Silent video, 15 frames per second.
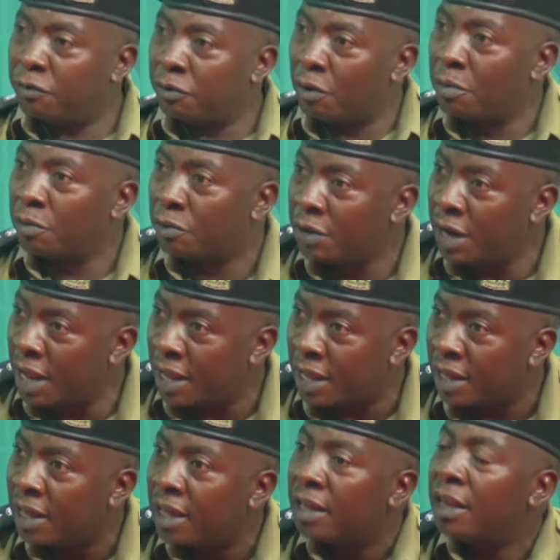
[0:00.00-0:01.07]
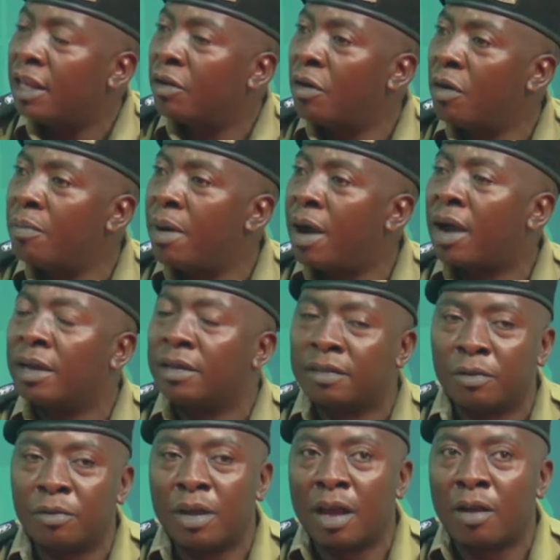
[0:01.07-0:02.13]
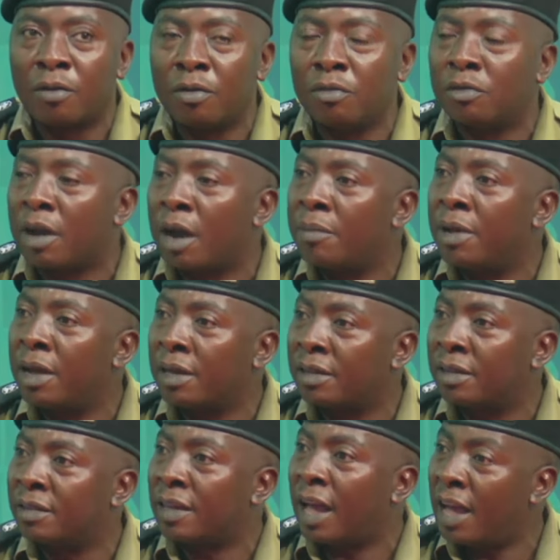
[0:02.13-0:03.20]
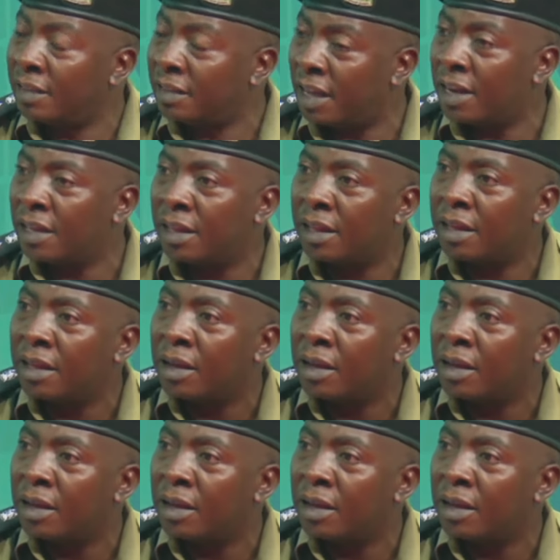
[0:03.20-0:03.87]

today they go back and say we are going to come like this, answering the